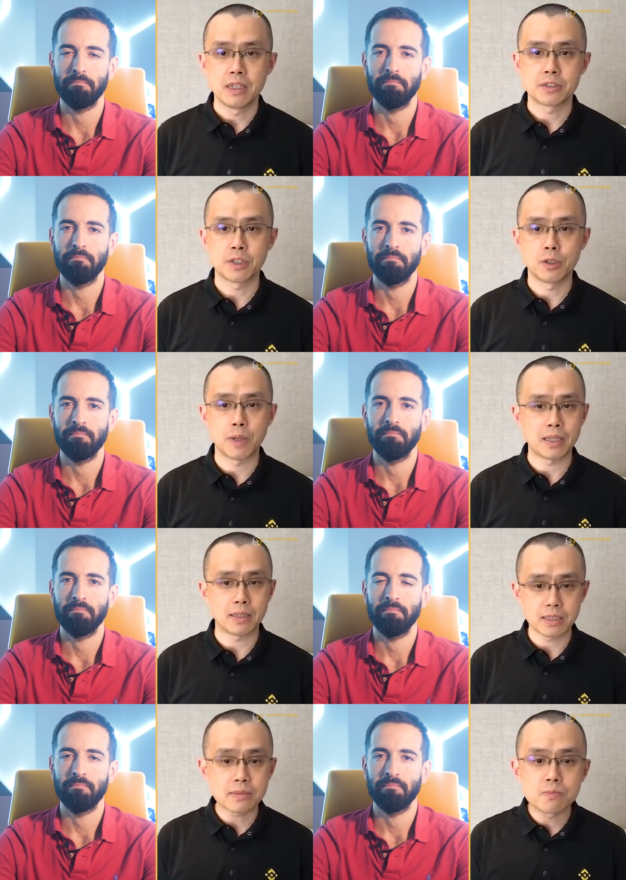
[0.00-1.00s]
Speaker 1: So I think
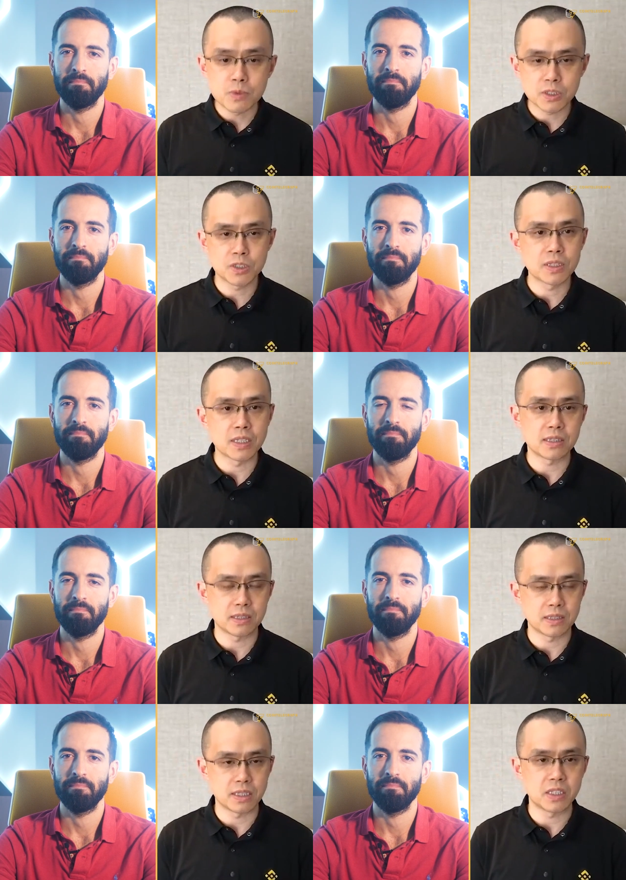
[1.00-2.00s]
this
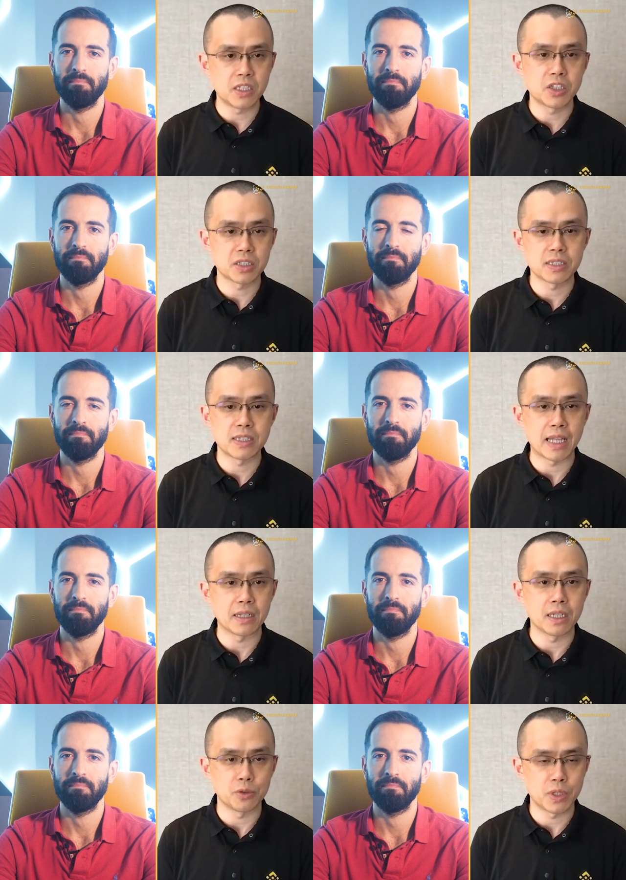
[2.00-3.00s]
teaches us that,
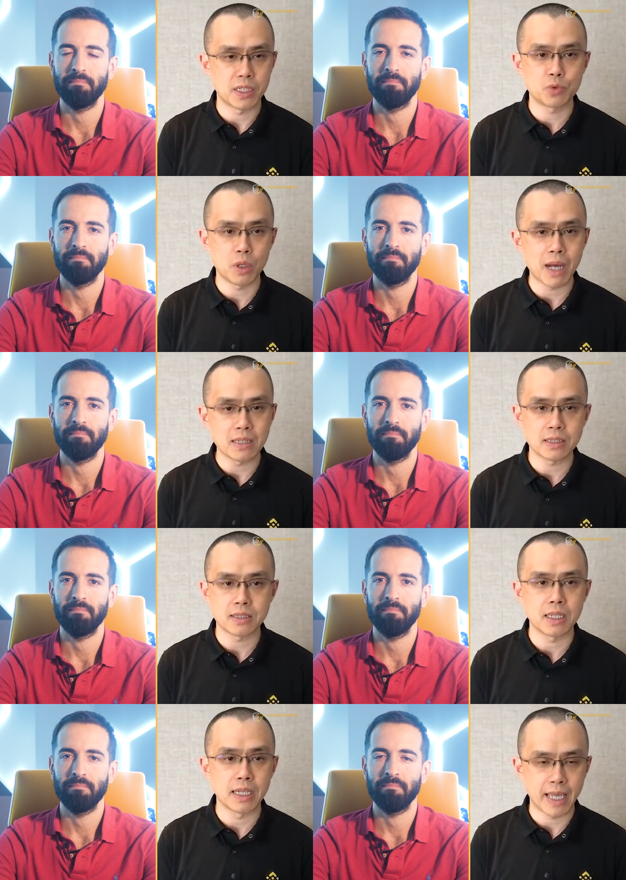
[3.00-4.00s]
this reminds us
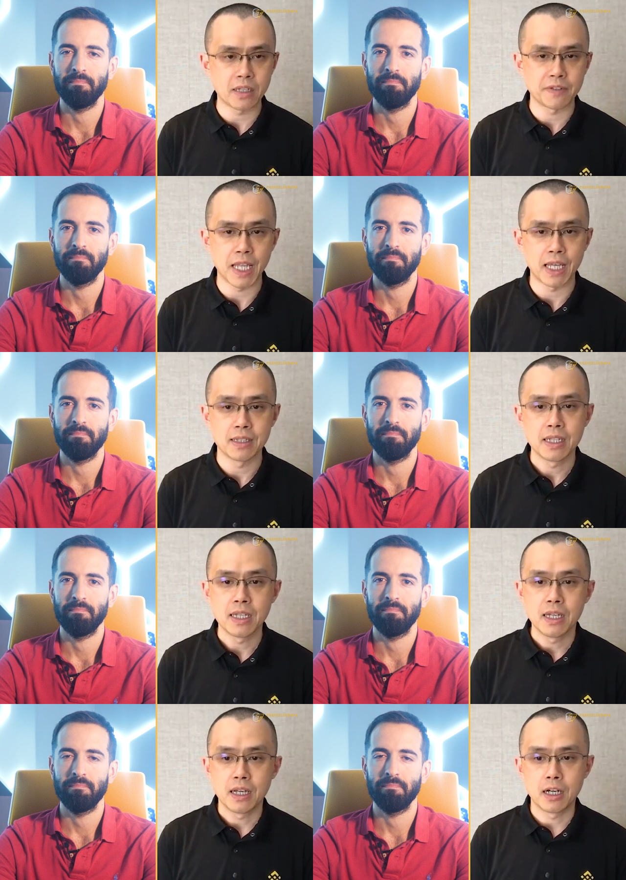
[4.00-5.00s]
again of that.
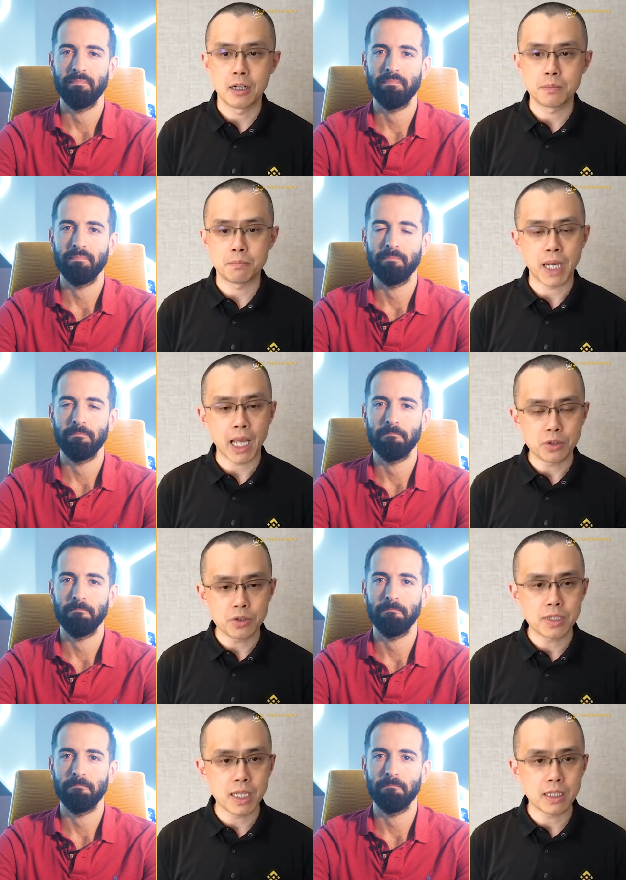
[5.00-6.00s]
But I do
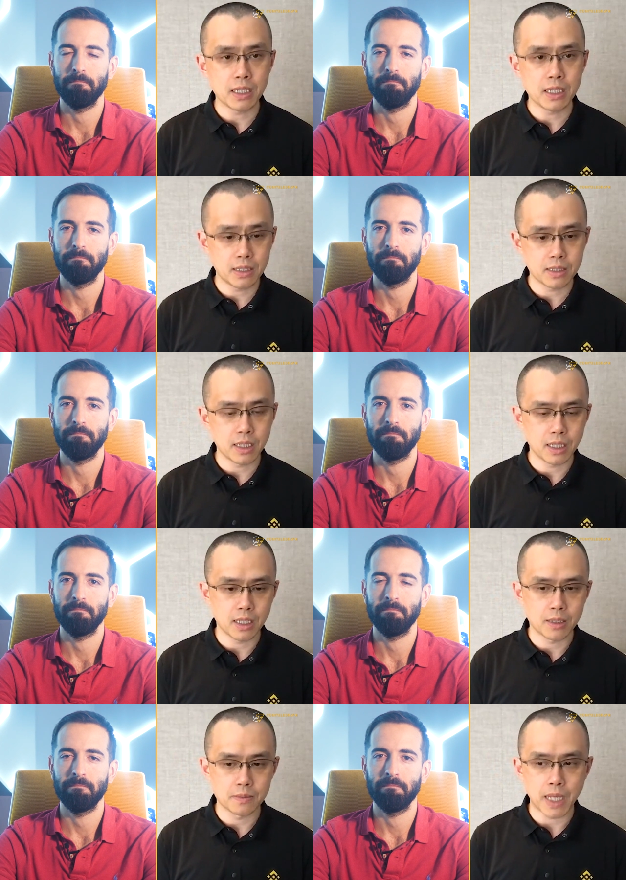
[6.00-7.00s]
think
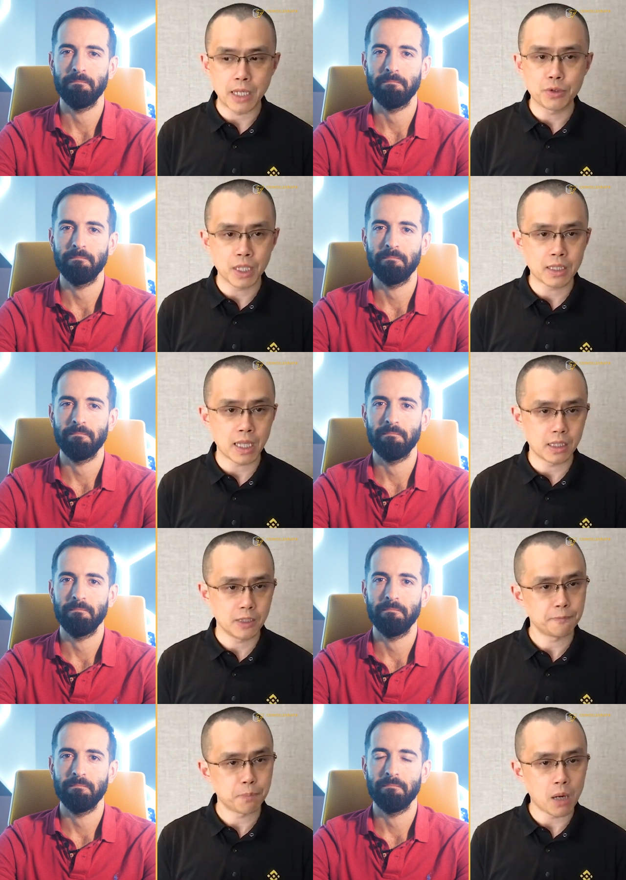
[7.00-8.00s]
that if
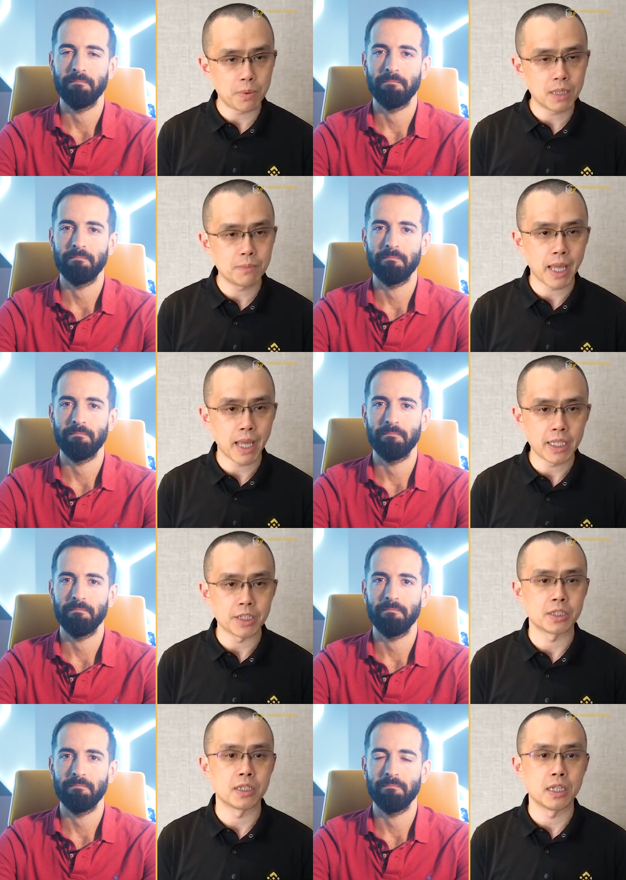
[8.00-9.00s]
properly
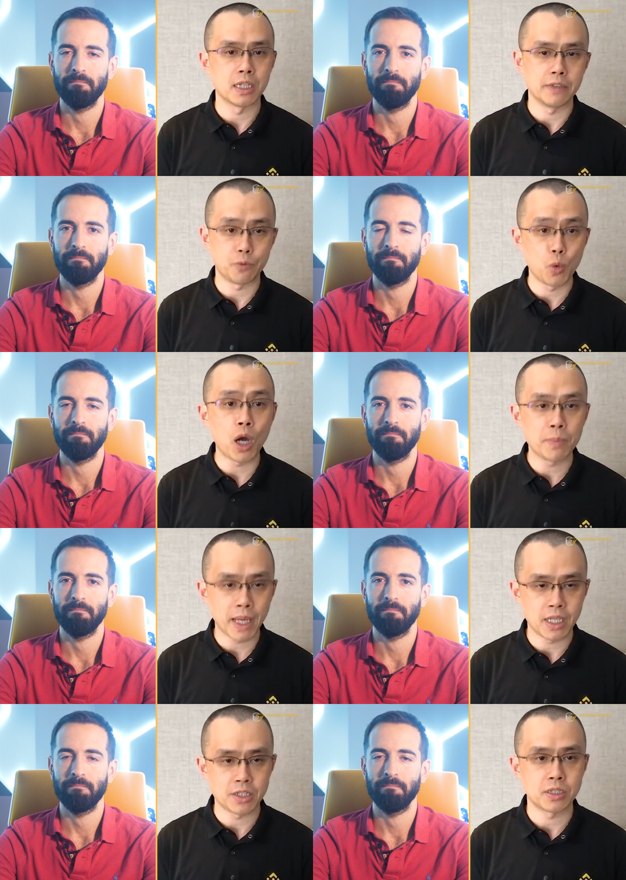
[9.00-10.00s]
managed, if well
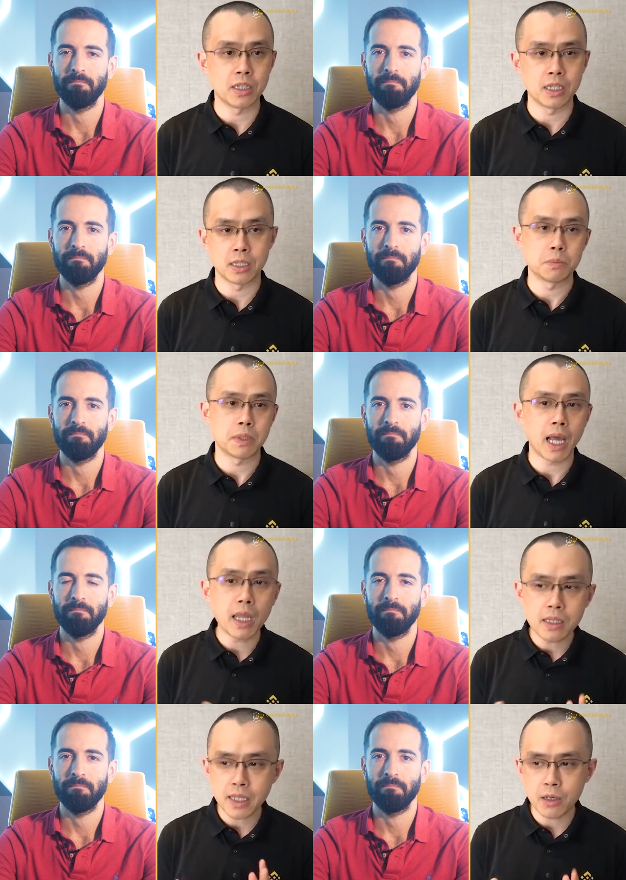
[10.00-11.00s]
managed, I
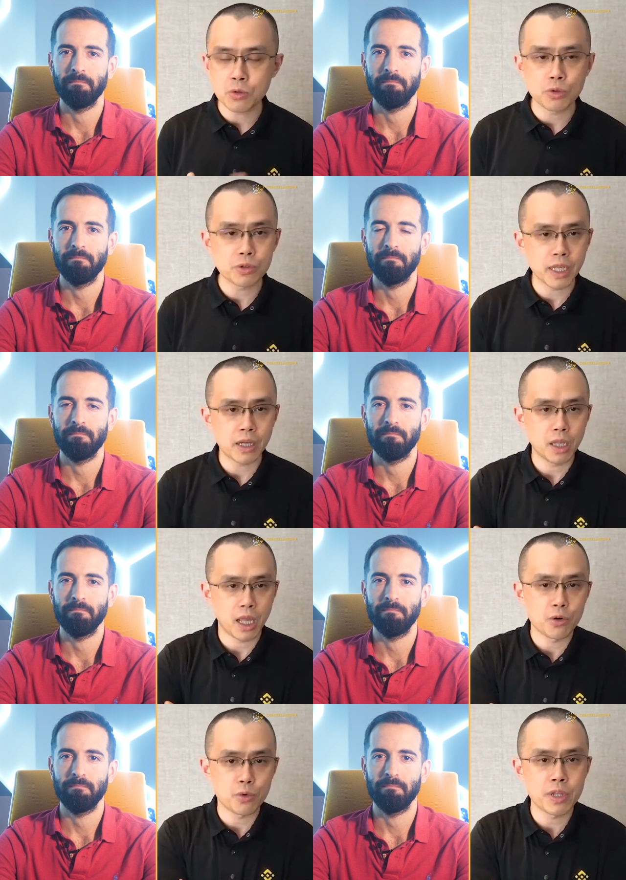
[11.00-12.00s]
think
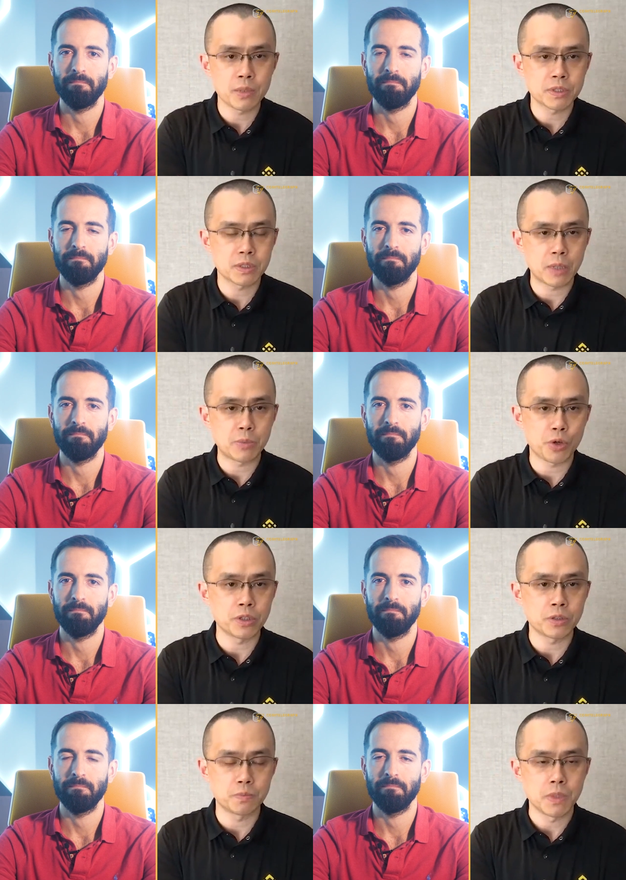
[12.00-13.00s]
algorithm stablecoins